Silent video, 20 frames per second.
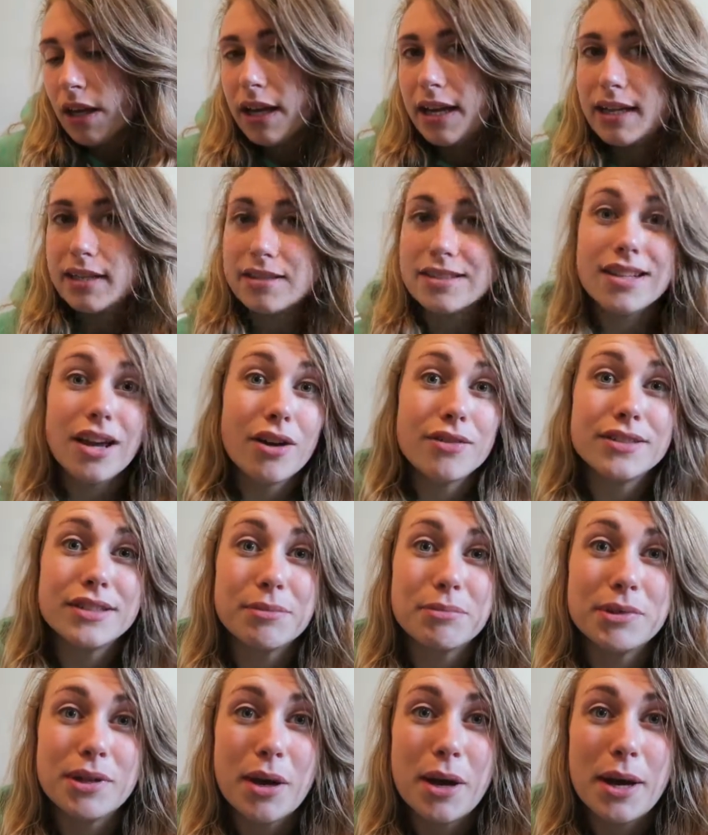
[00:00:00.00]
It's tough
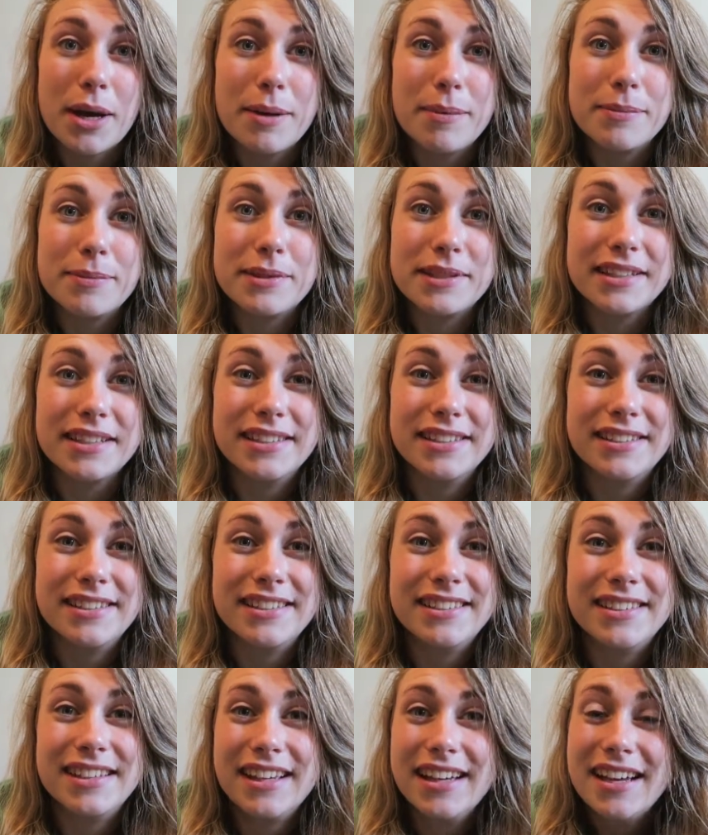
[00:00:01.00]
sometimes because,
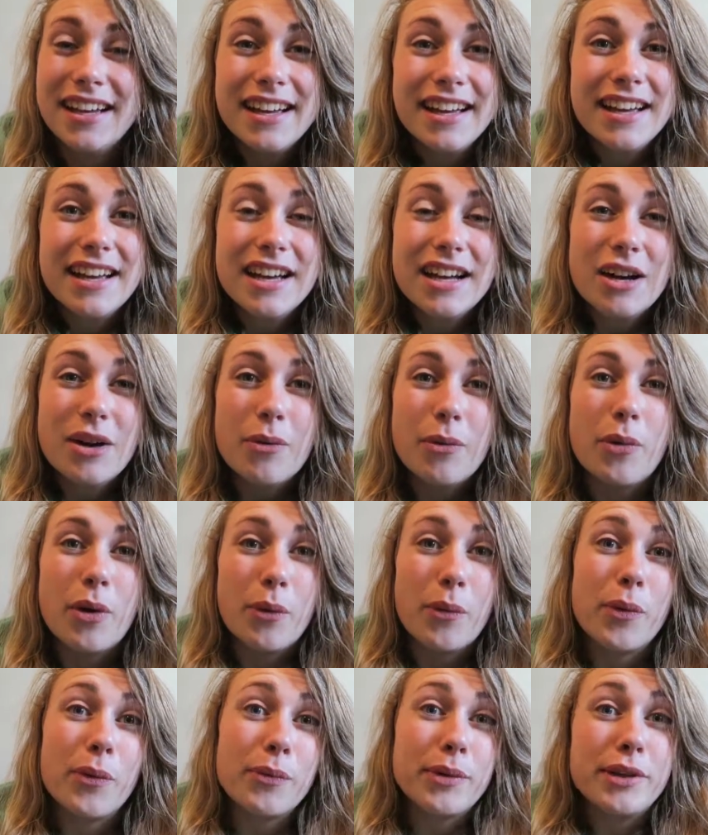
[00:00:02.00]

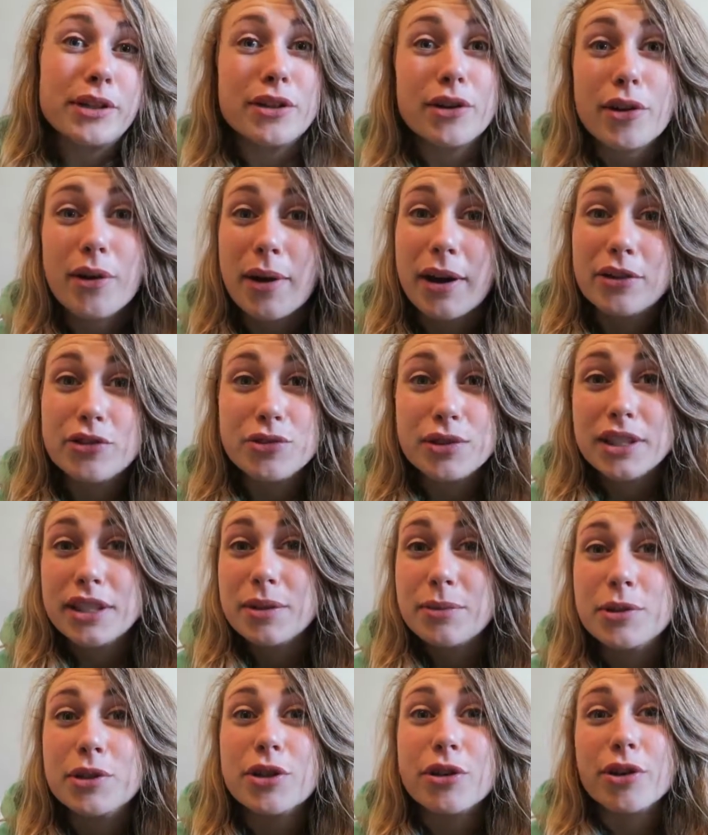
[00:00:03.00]
well, when we don't go out
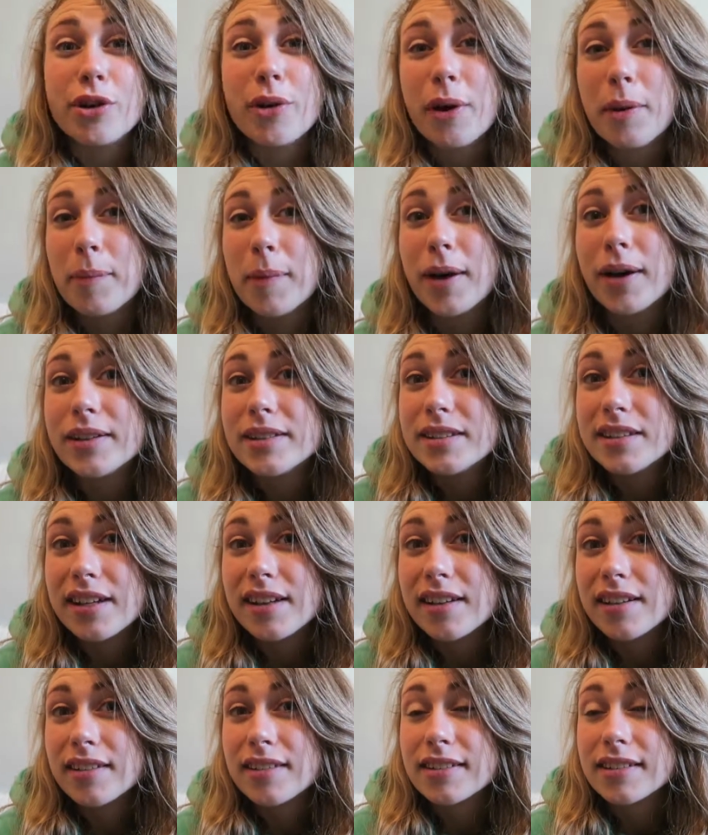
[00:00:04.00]
drinking, we don't go out
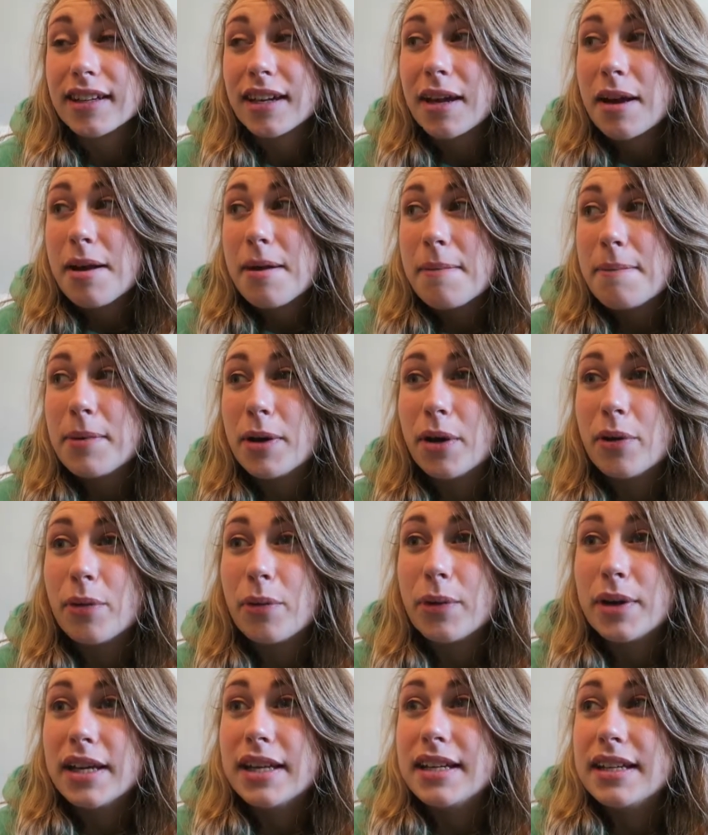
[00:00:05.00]
partying, but
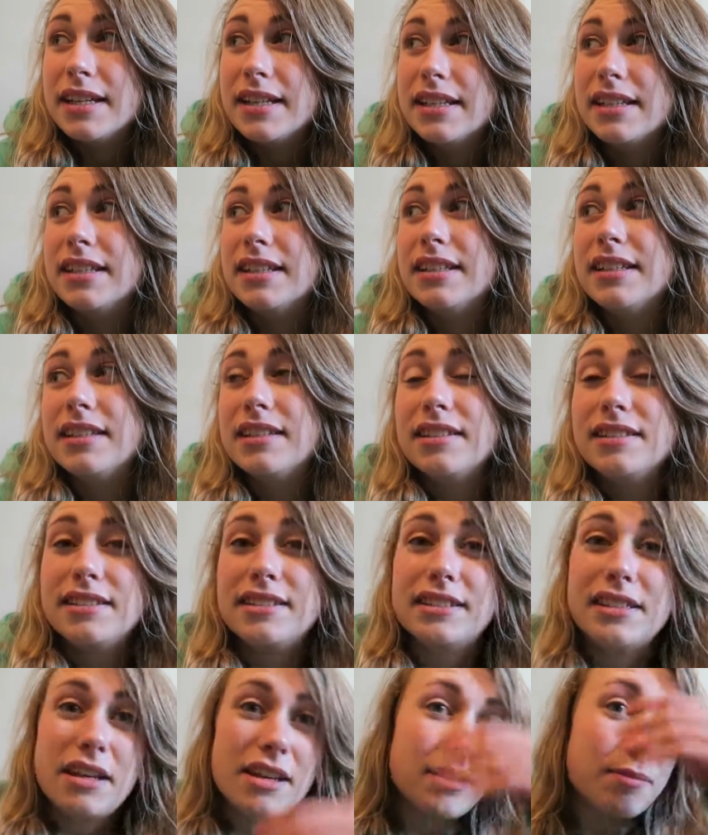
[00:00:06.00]
we
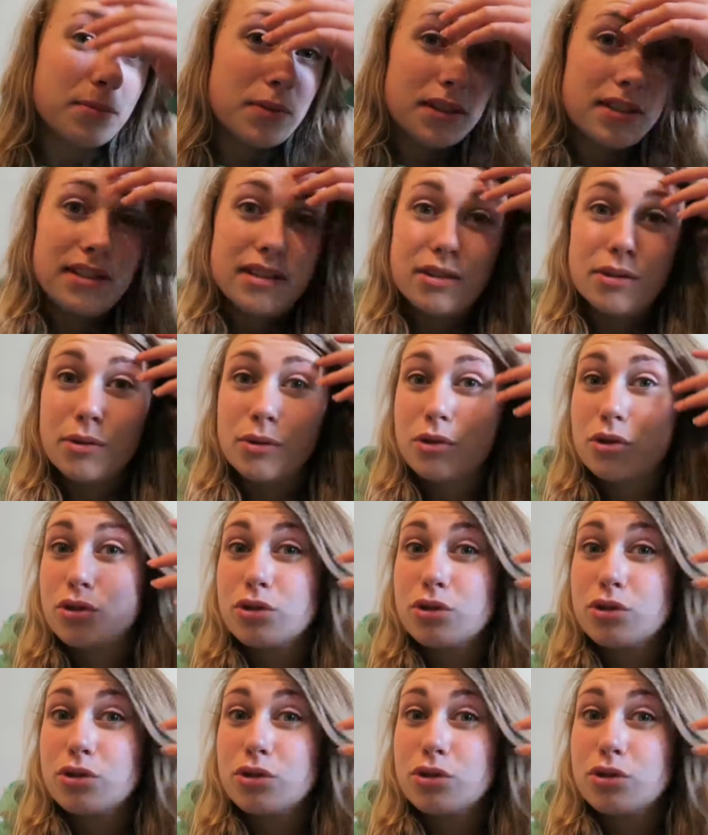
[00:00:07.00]
seem to still